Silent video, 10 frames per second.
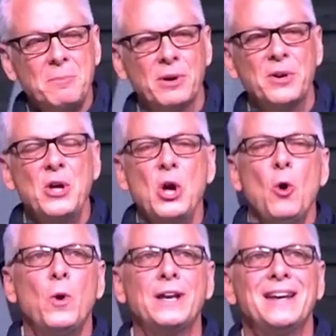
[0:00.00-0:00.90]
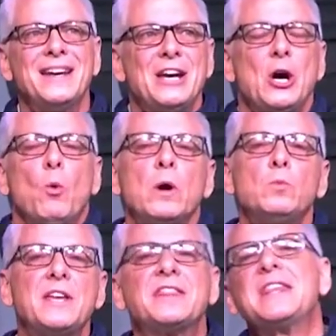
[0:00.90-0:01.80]
But when
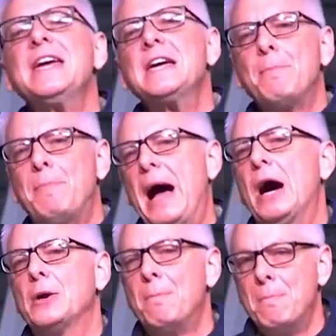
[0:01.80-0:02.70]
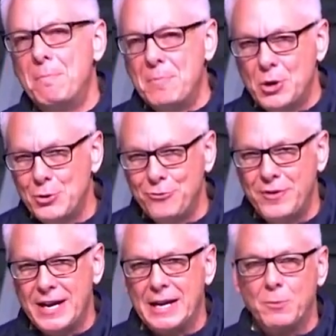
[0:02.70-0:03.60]
we think about
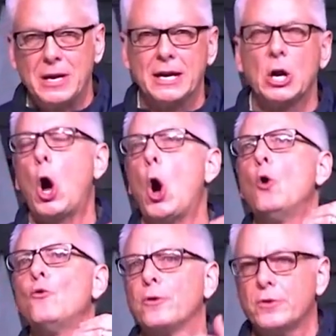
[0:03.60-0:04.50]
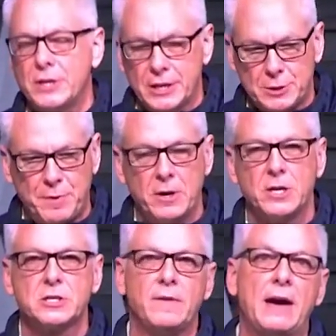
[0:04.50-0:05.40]
moving and we get over the
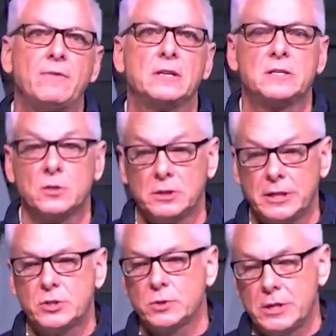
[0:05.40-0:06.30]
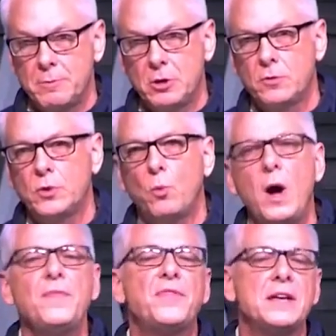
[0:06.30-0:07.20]
experience of having to literally move, the
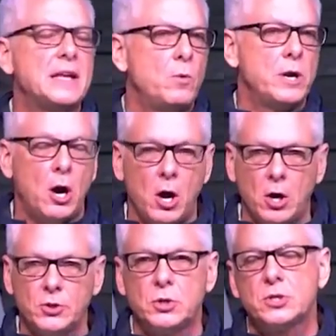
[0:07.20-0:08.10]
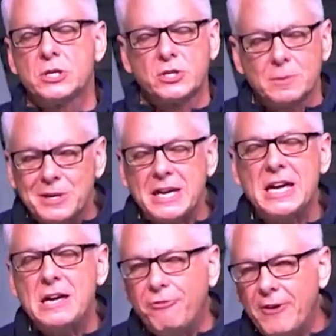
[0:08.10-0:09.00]
one thing that we all do is there's some
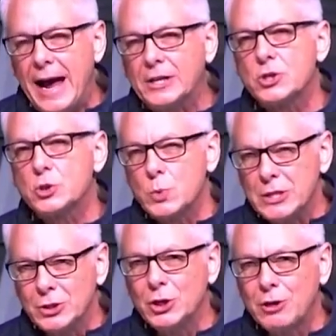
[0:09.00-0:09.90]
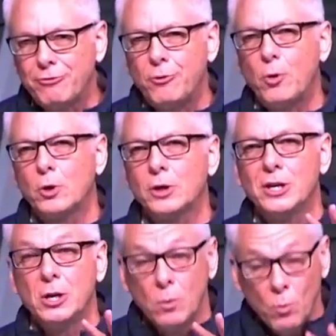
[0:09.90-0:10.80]
key factors we look for
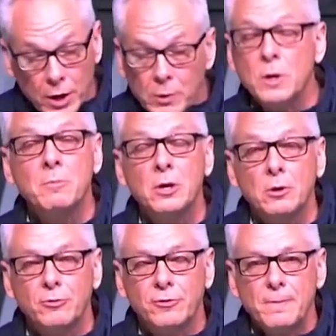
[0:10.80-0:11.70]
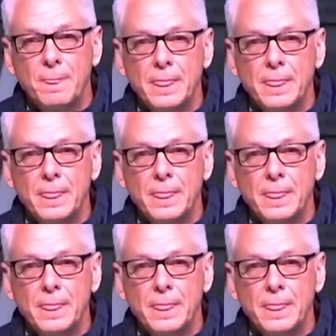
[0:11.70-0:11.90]
when we move.